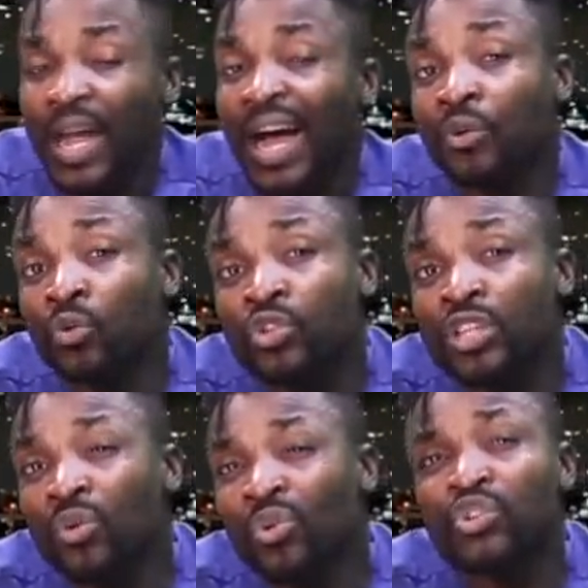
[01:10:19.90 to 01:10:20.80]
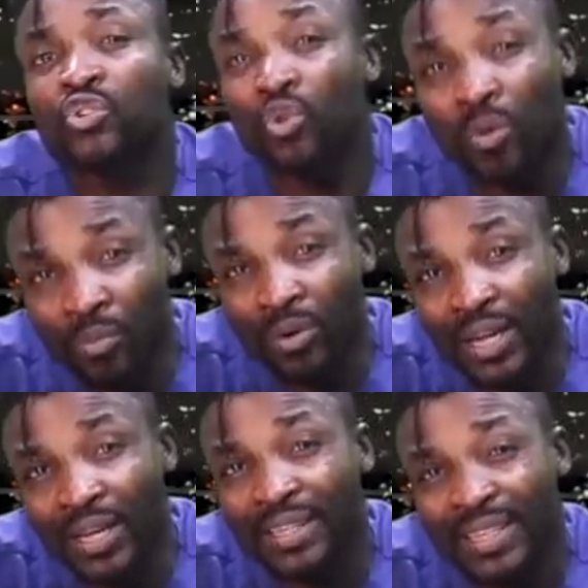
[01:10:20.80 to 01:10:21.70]
I don't know say
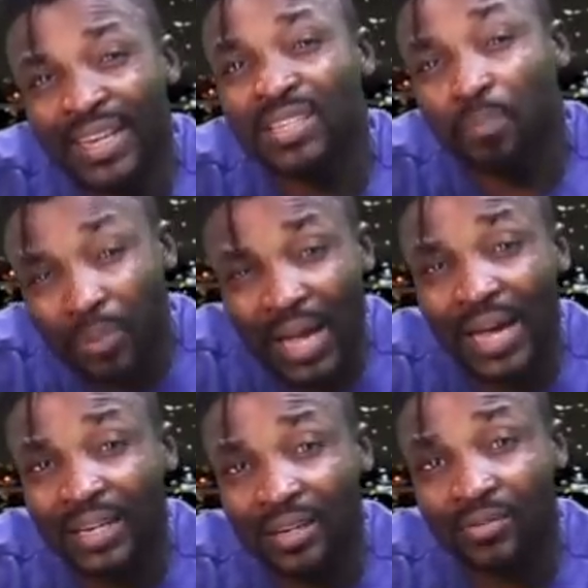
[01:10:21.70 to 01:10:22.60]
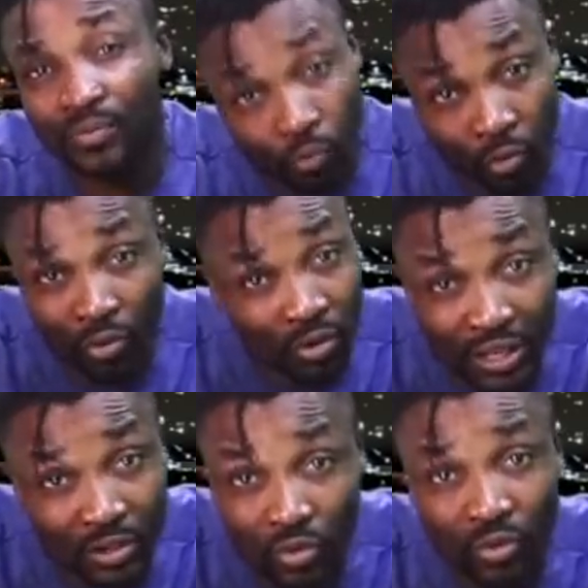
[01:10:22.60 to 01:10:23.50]
Oshomole get plan for
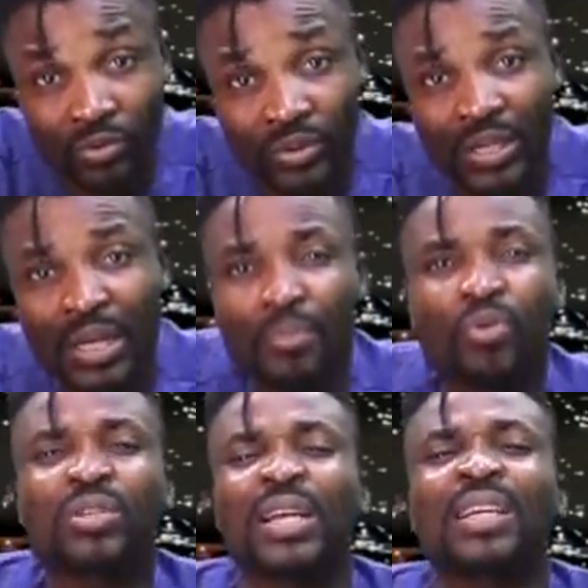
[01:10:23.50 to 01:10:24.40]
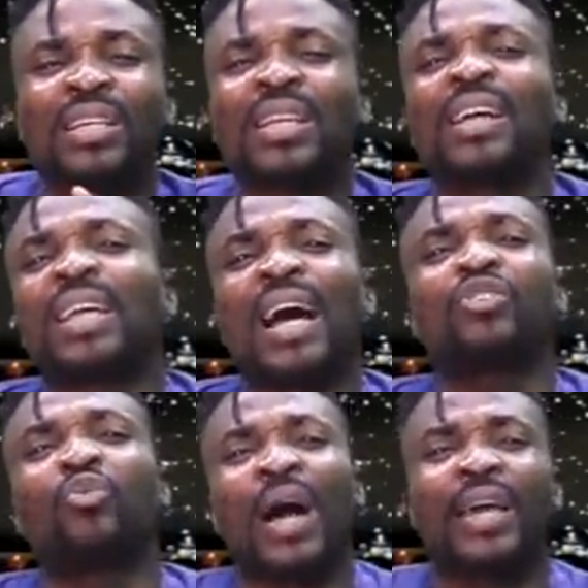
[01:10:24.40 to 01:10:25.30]
Edo. Because as I
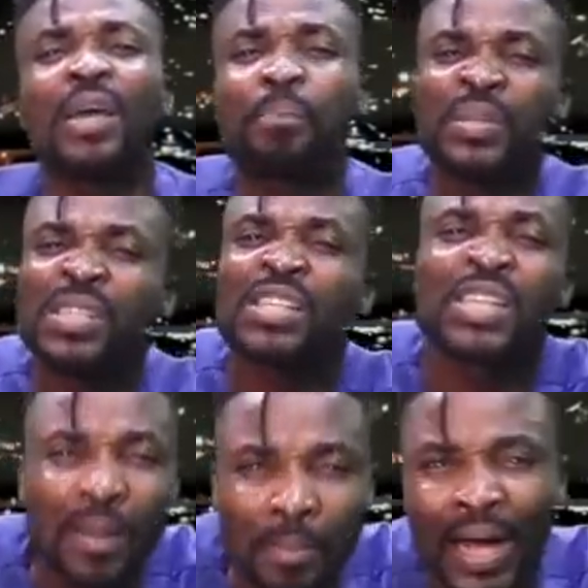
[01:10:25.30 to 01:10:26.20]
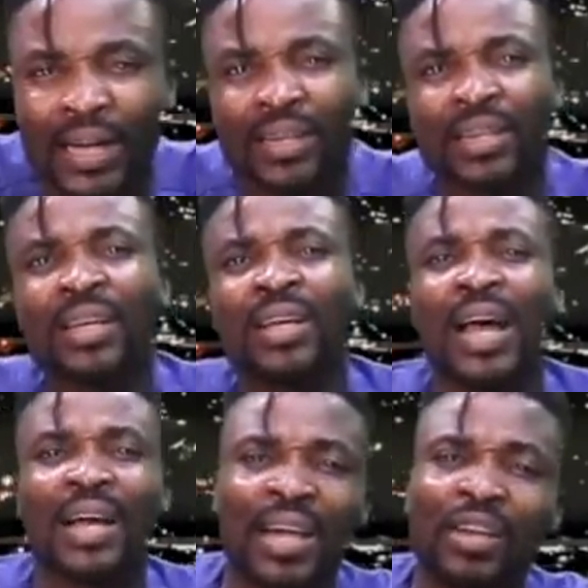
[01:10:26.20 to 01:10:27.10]
say, you are APC chairman.
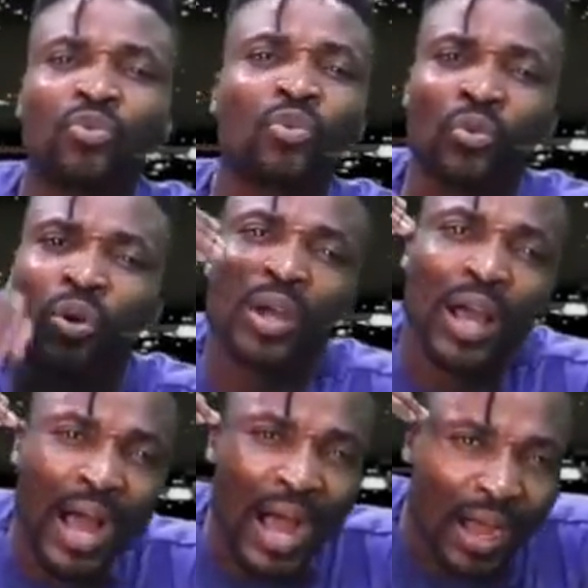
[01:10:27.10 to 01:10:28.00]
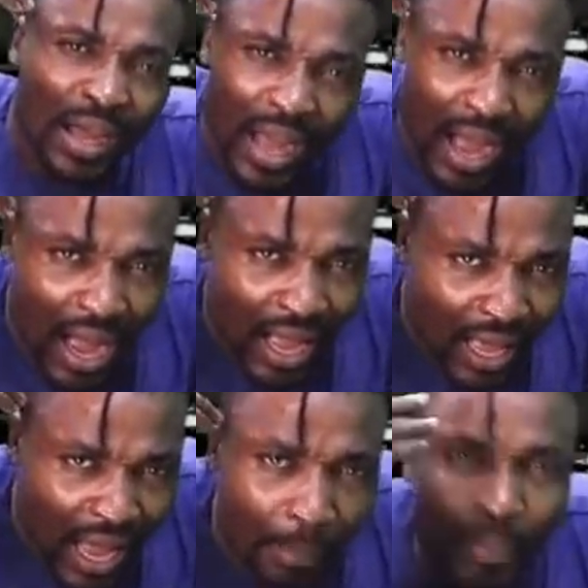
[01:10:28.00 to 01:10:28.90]
How can you
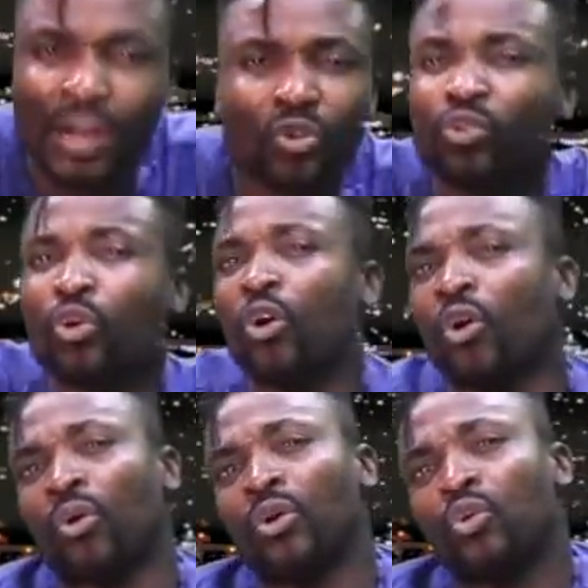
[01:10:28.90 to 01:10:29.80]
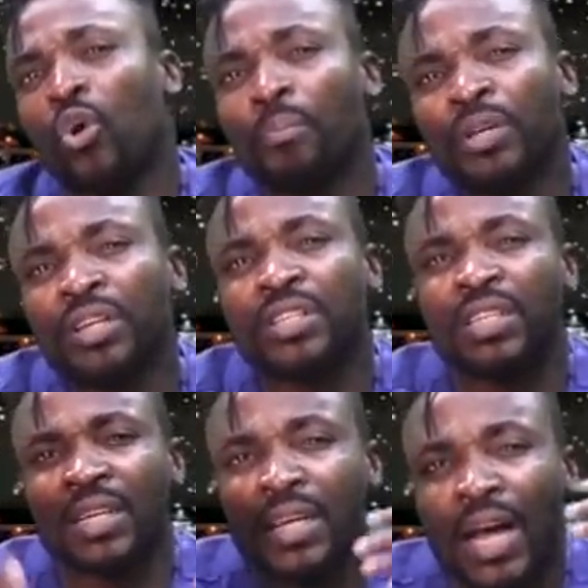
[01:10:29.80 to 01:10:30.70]
abandon your
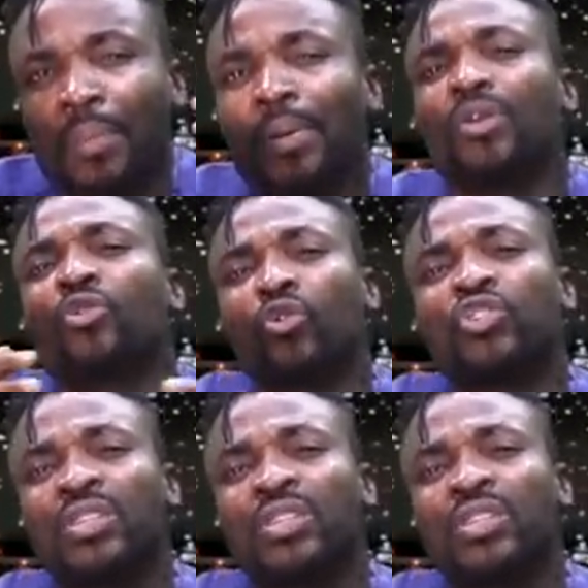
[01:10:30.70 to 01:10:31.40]
community, abandon your